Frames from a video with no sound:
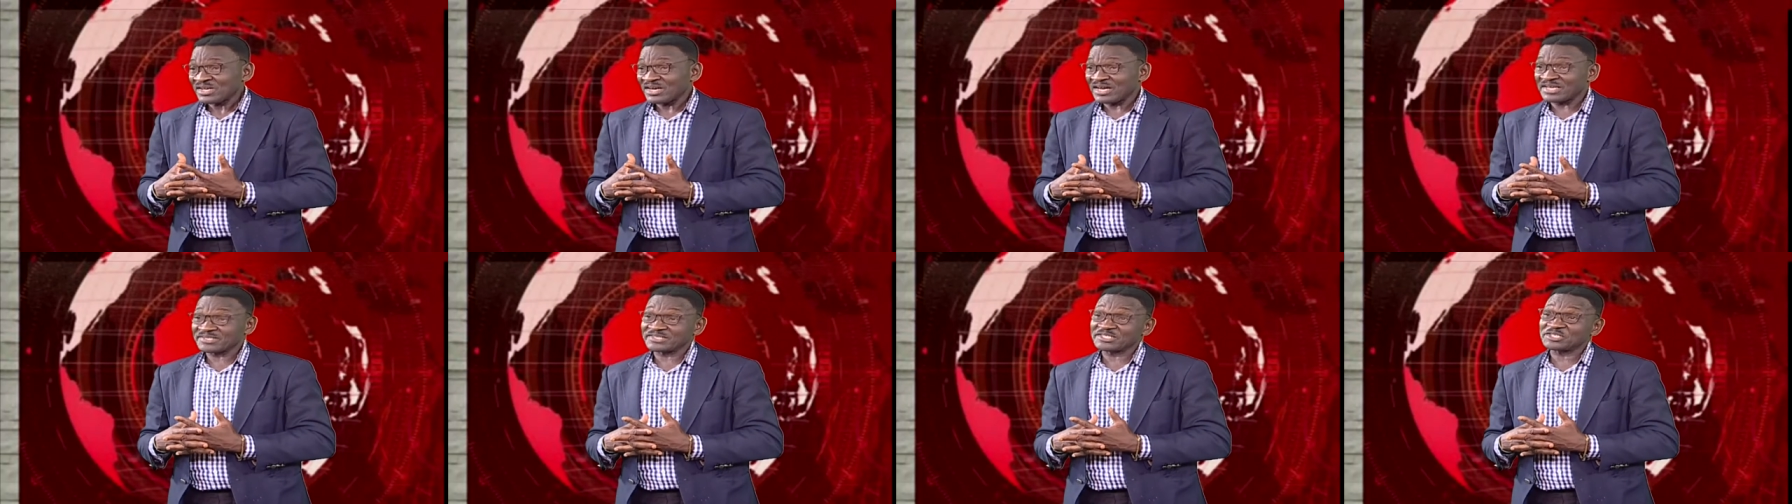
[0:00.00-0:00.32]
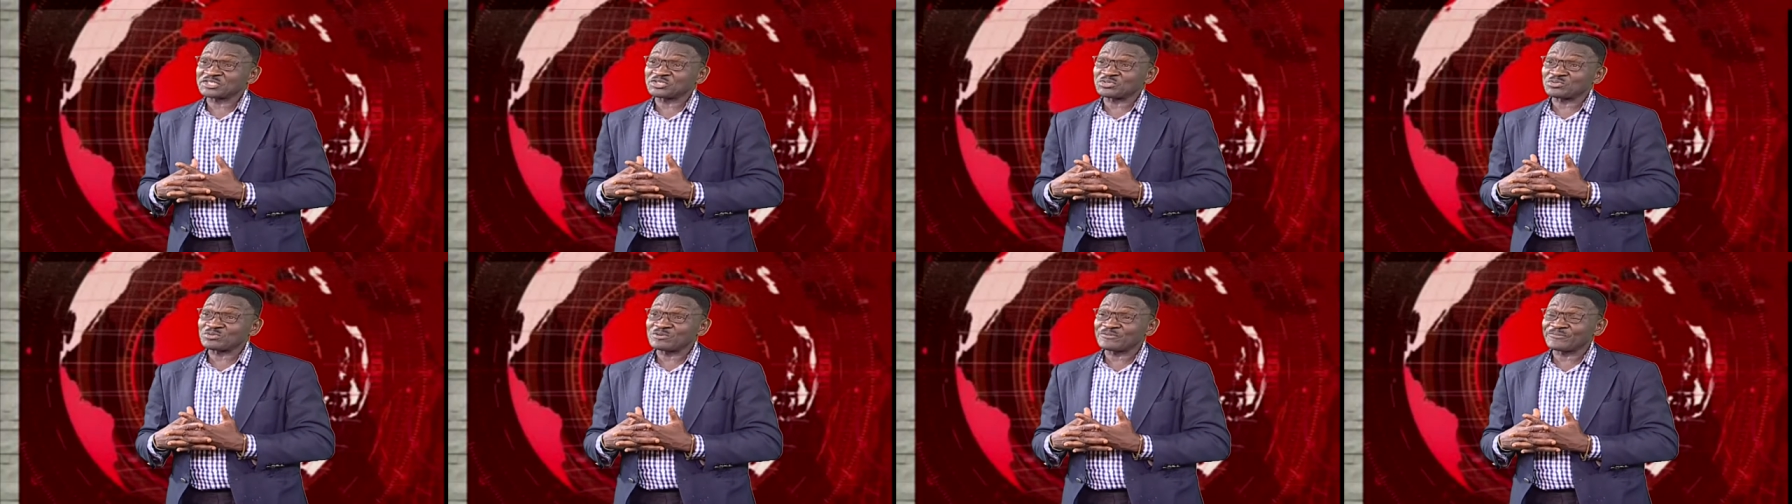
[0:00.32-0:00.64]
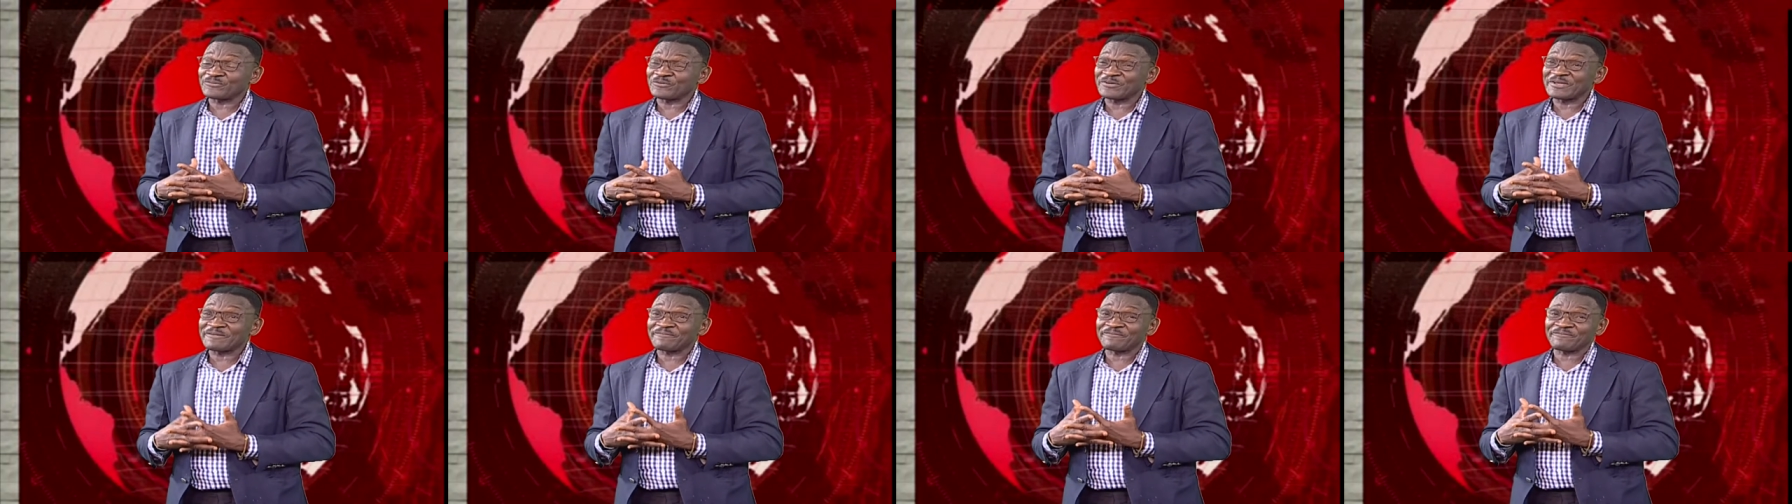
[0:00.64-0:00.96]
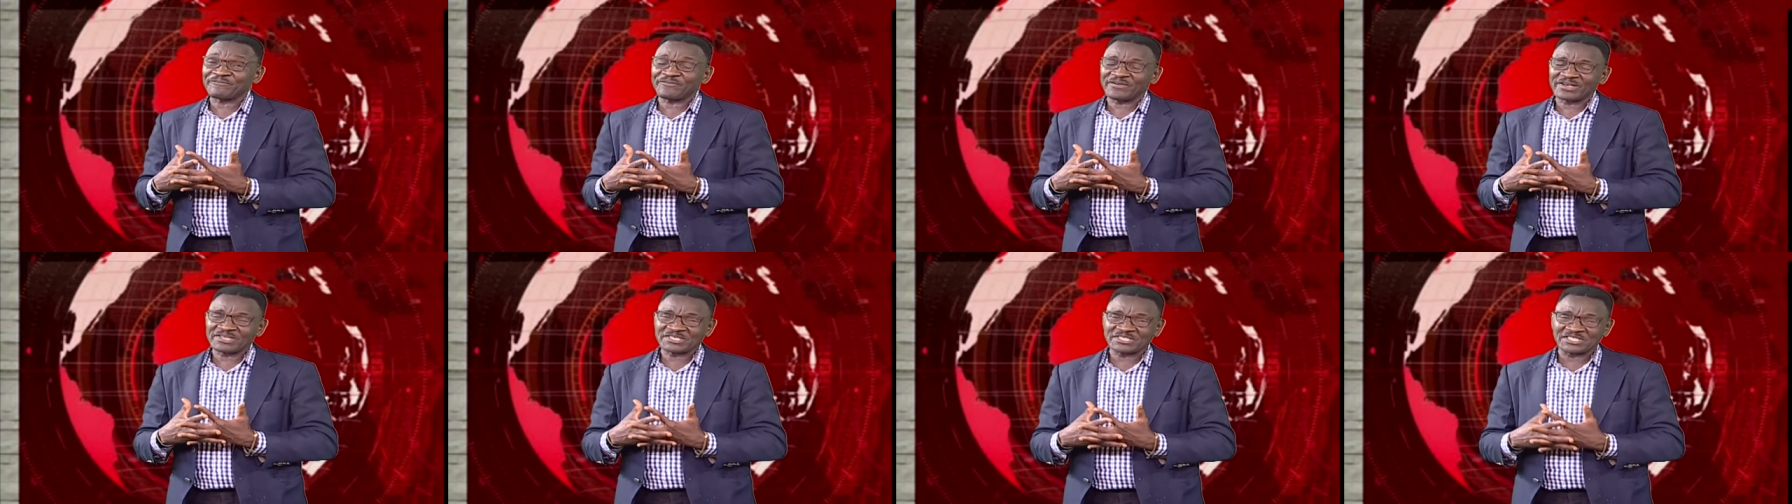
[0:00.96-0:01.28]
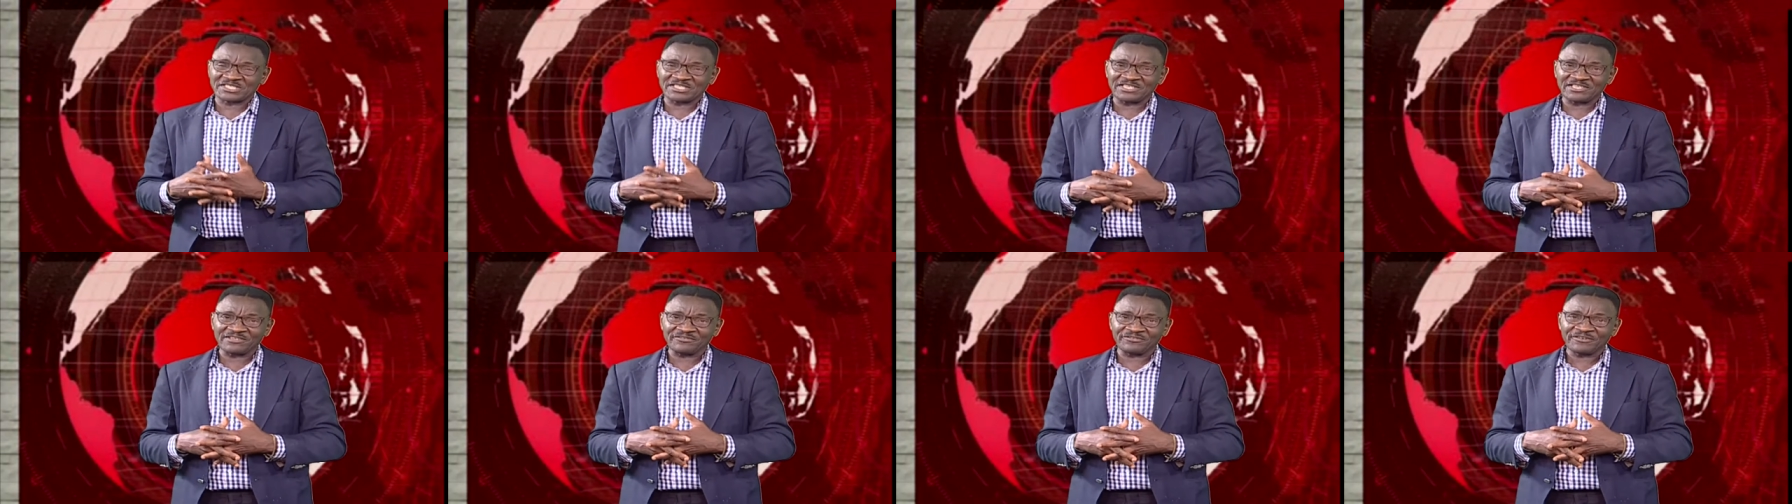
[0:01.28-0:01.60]
as a tool for
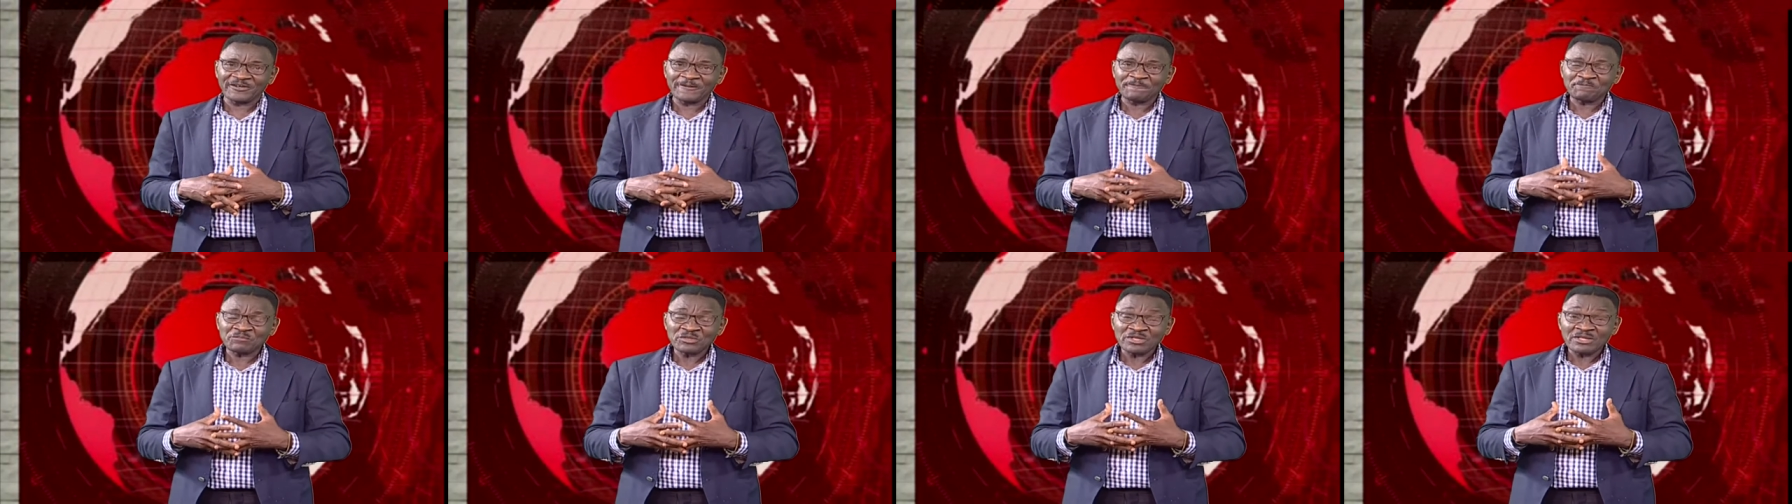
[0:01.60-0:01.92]
effective